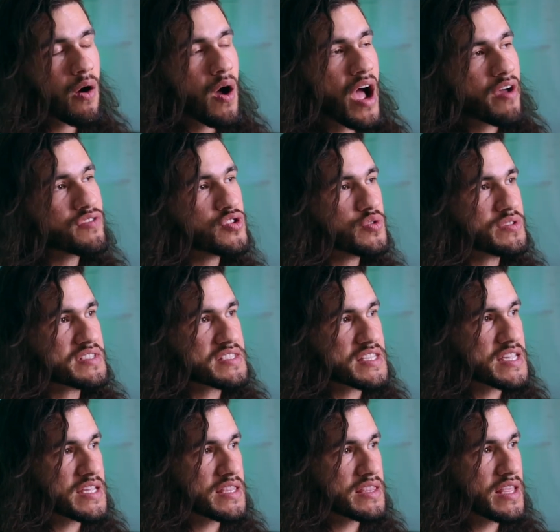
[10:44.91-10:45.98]
have you
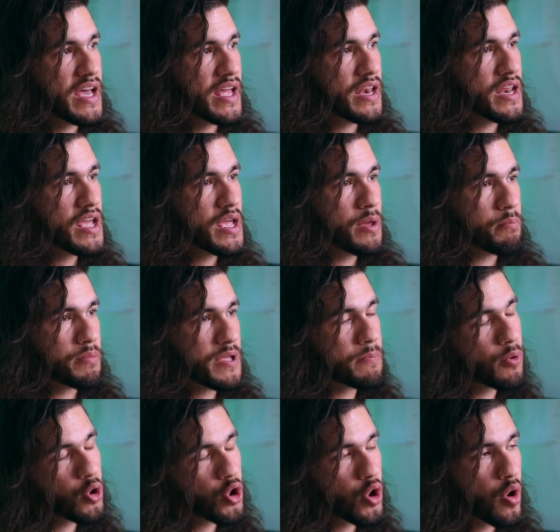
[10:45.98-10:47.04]
seen that
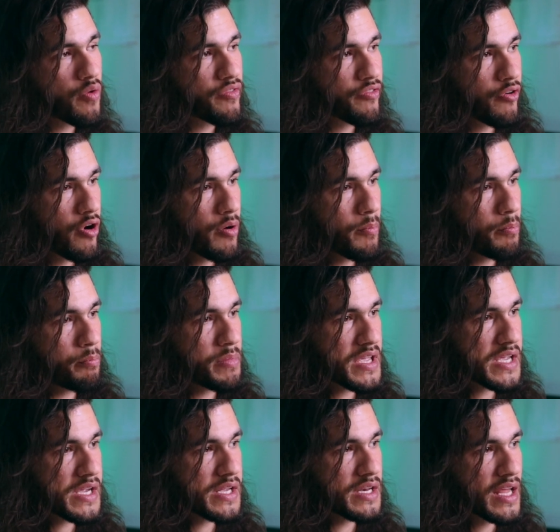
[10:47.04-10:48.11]
people go from
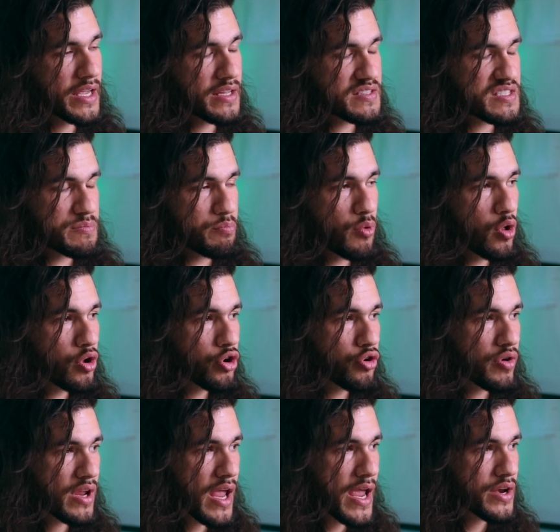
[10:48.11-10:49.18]
being like a small
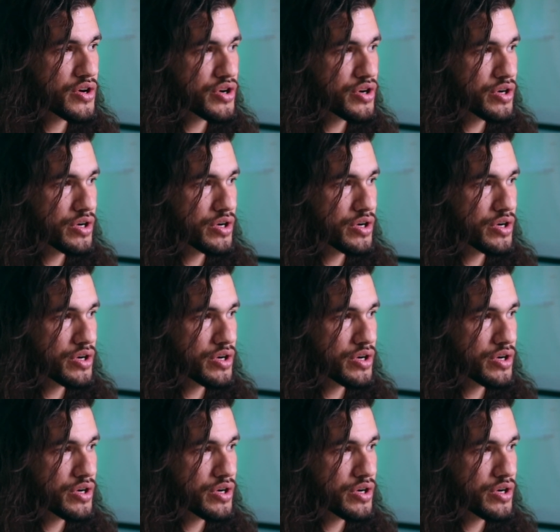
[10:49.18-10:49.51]
creator